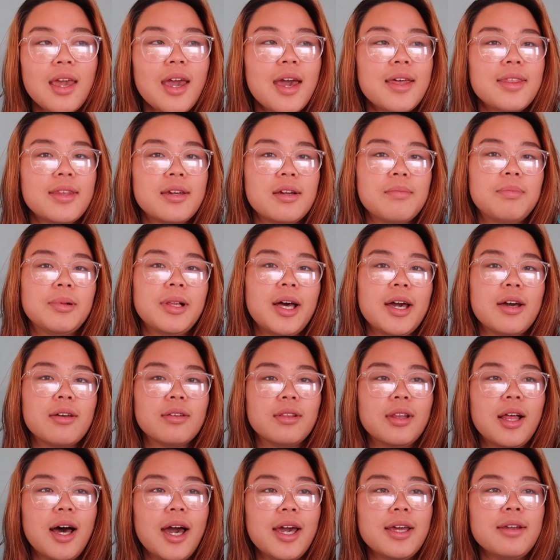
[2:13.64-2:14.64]
and then apply
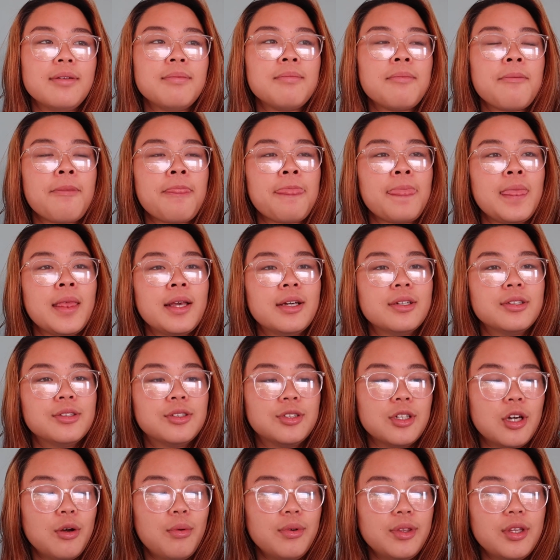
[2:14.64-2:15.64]
online.
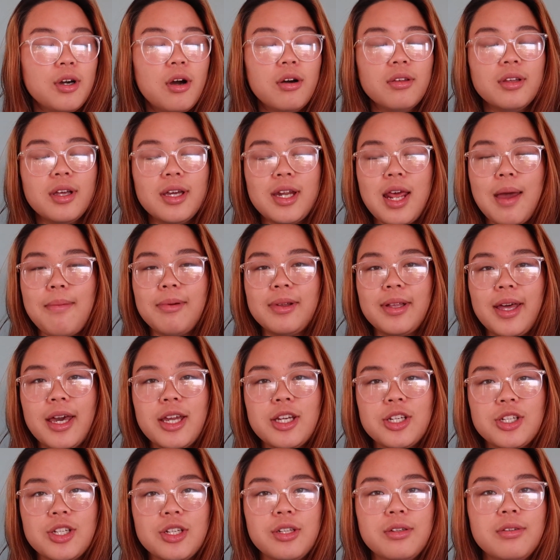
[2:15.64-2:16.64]
So with the online
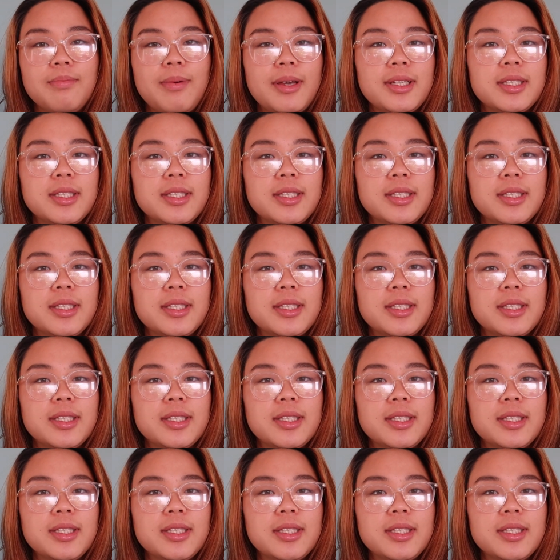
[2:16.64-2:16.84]
application,